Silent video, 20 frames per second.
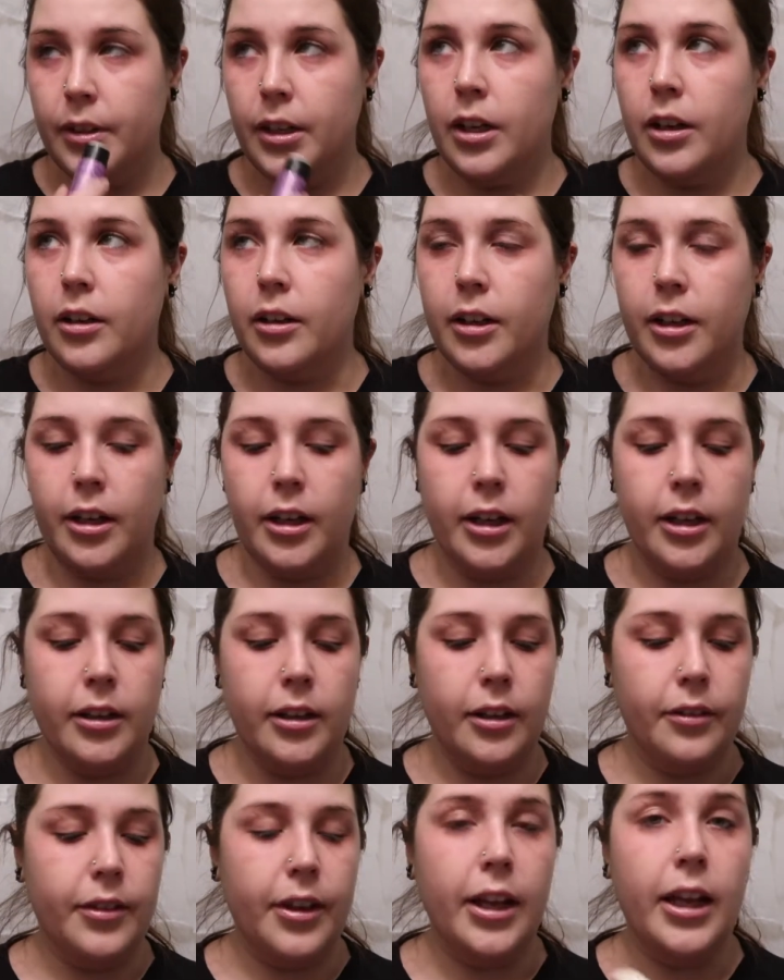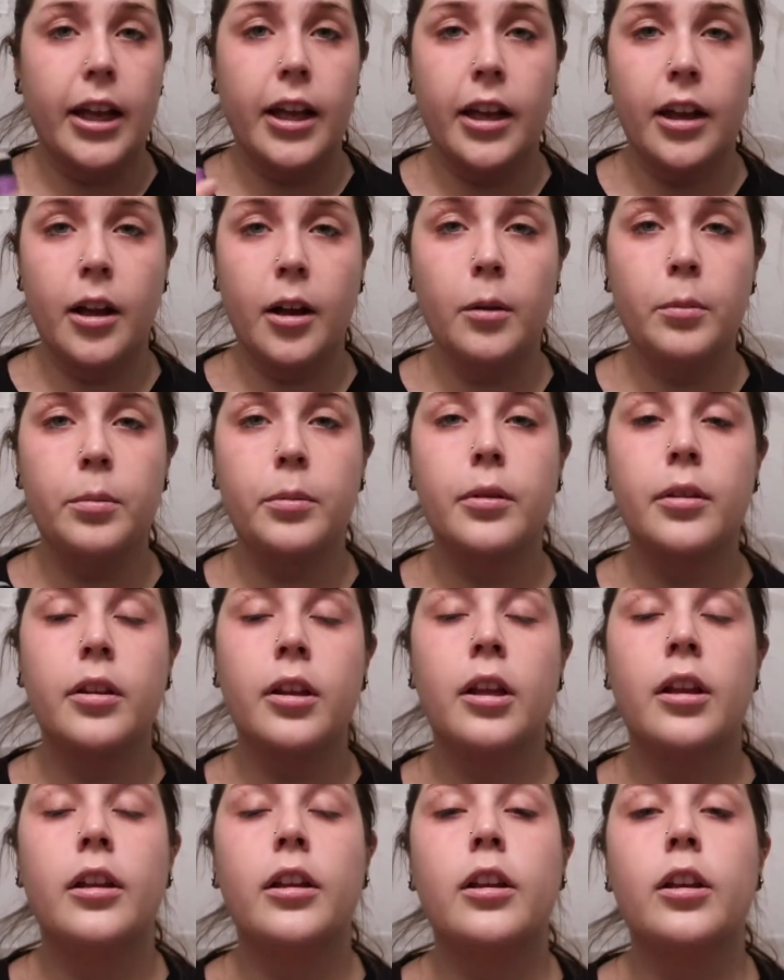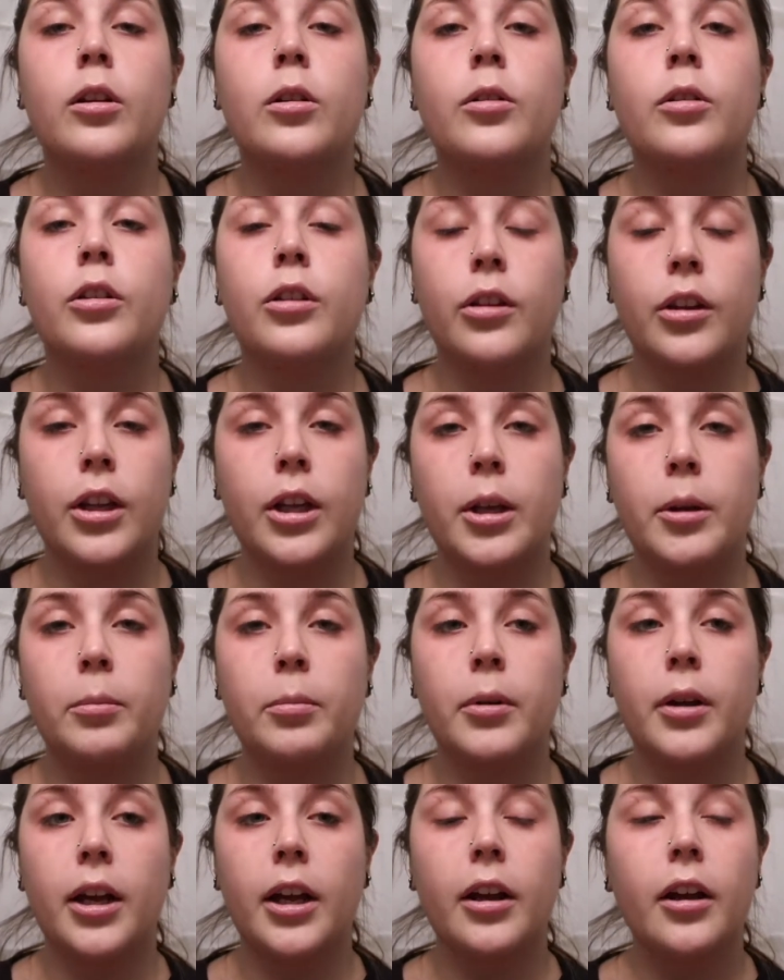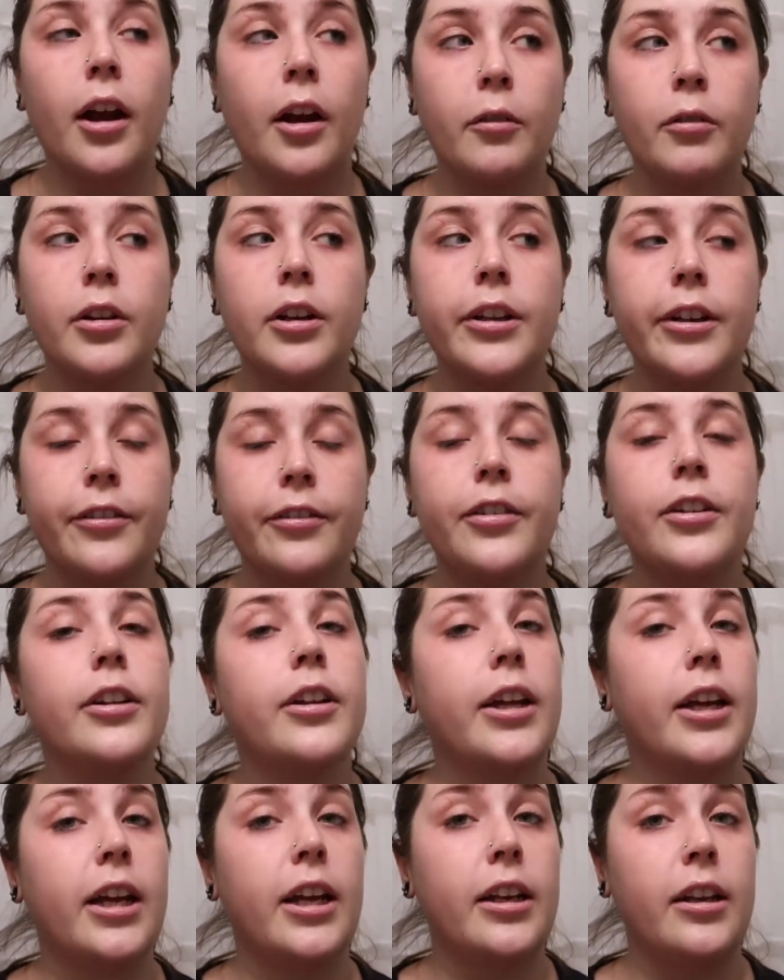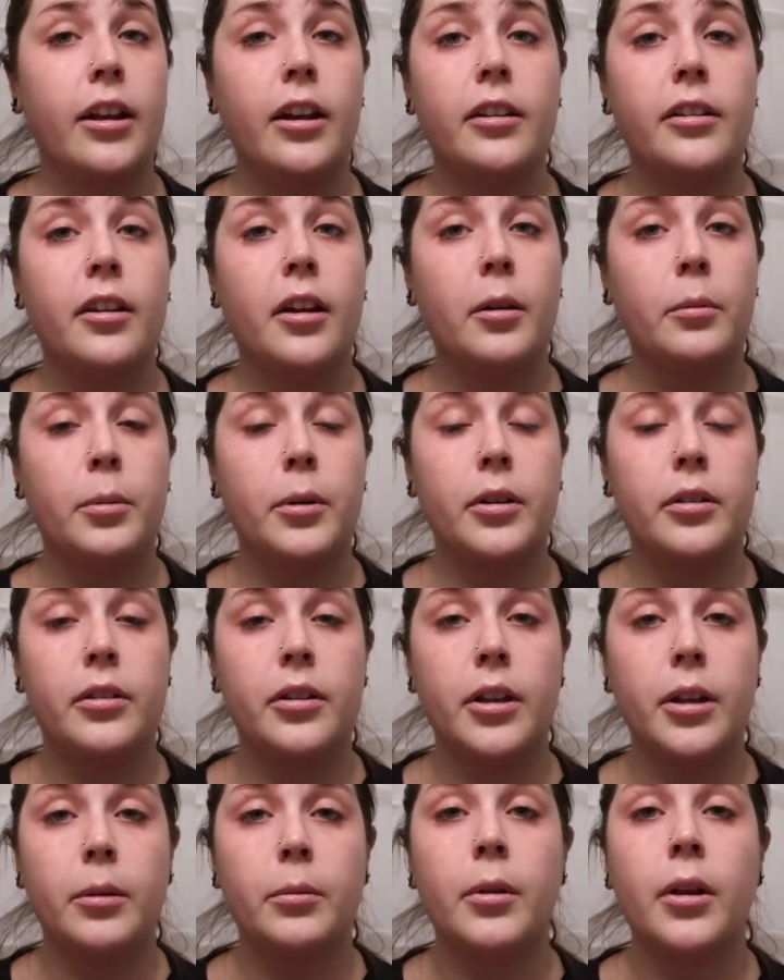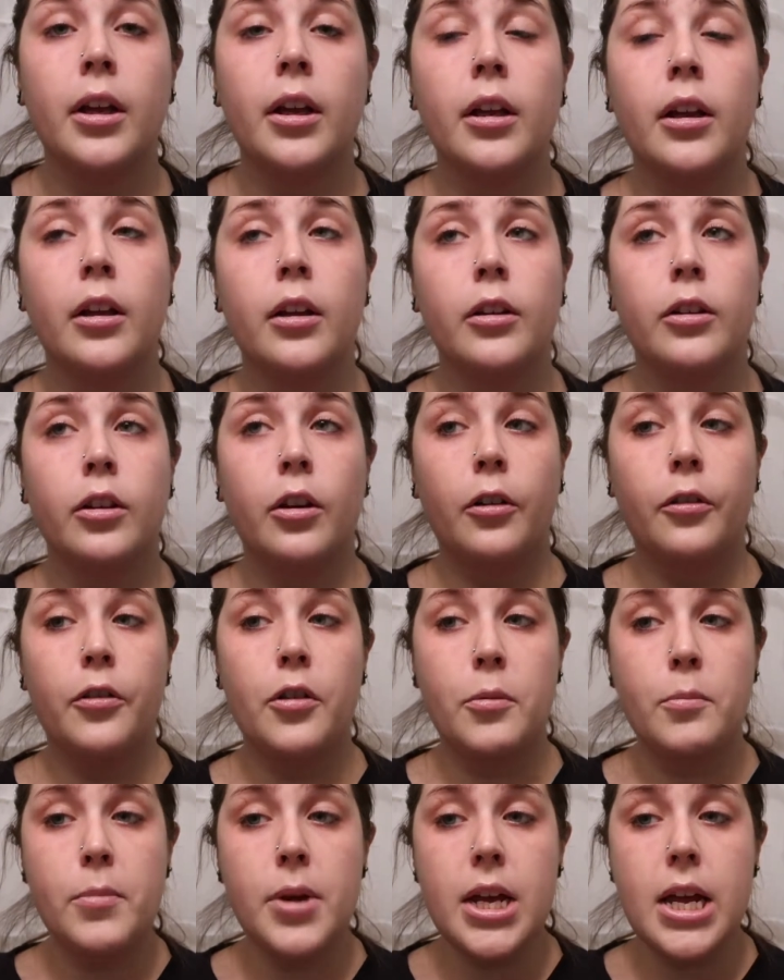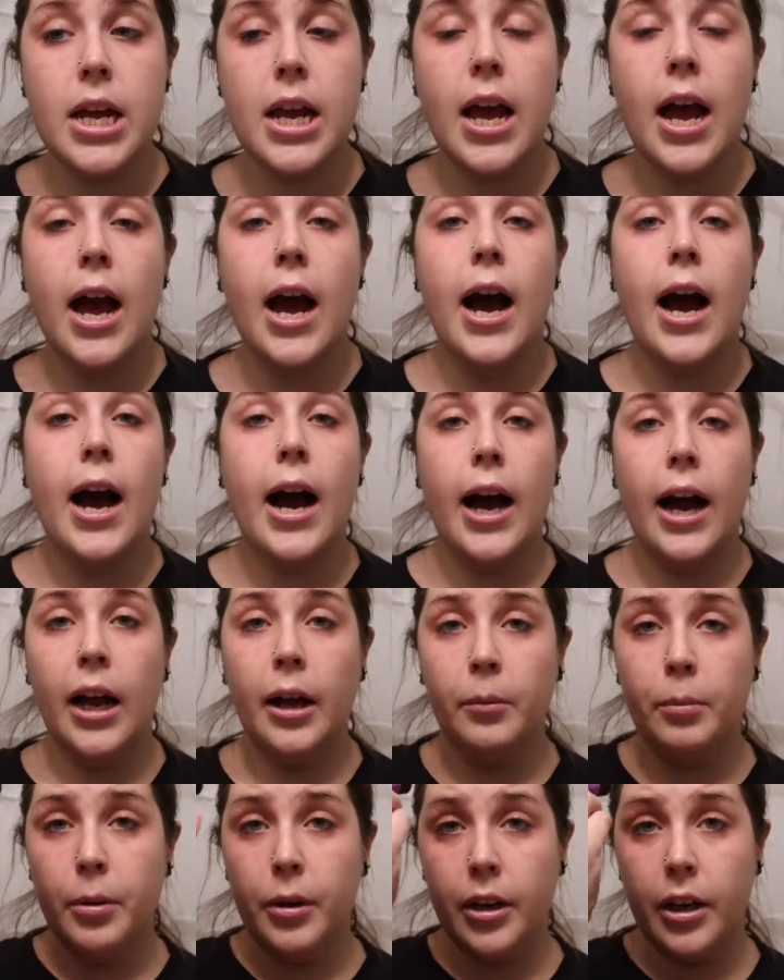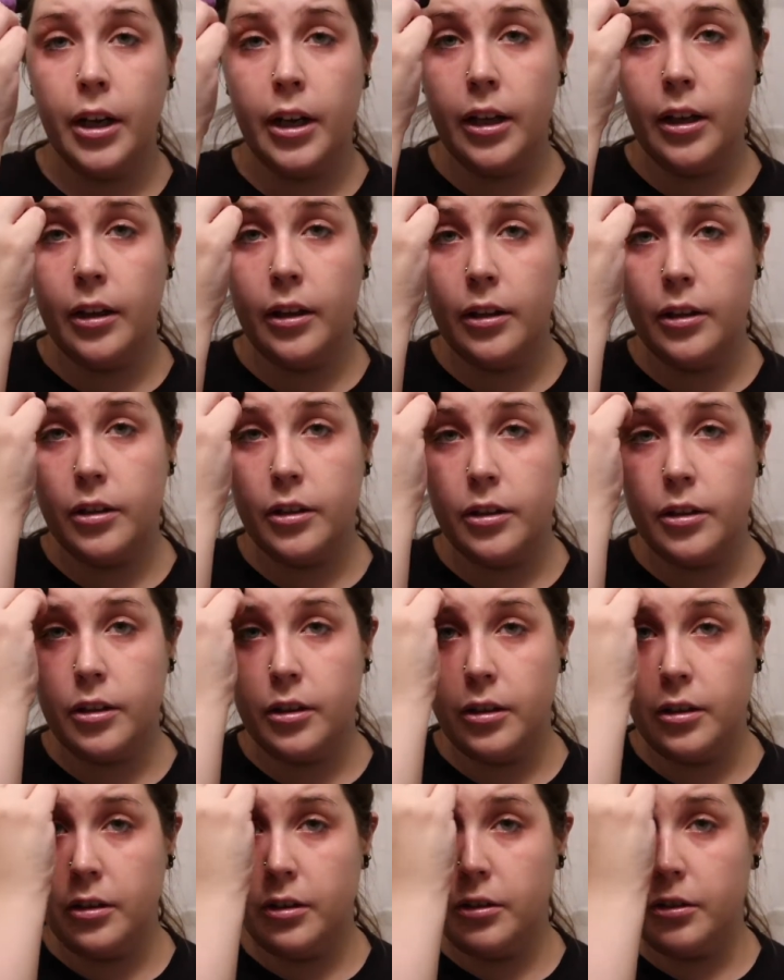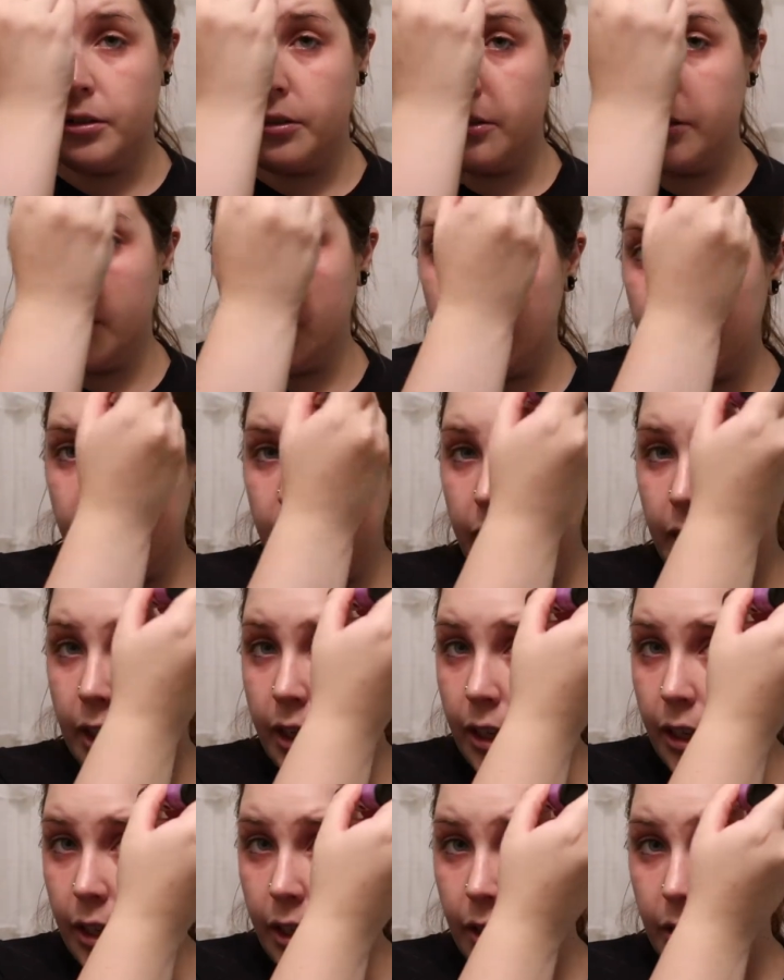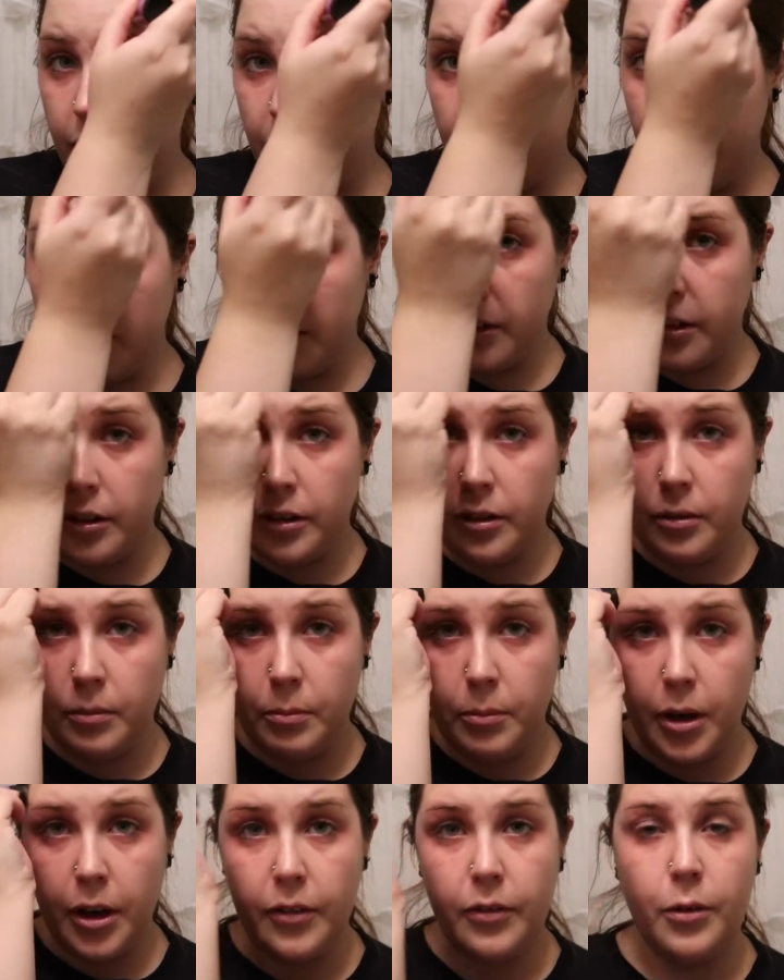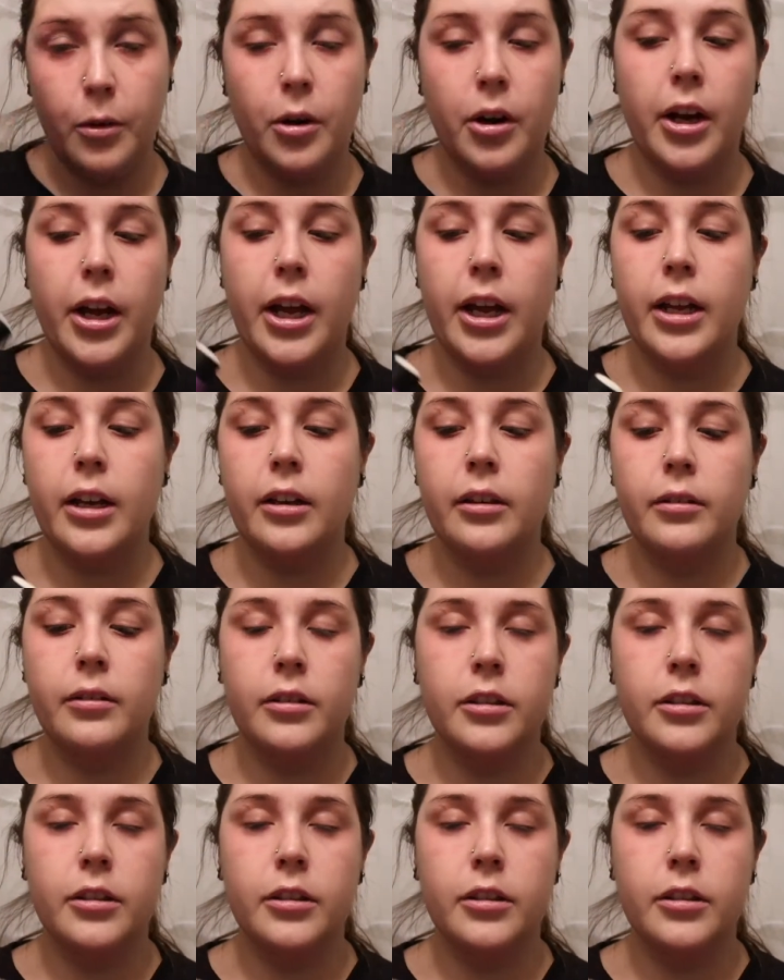I love it. It helps you sleep. I really feel like it does help you sleep. So for me, I put it just directly across my forehead,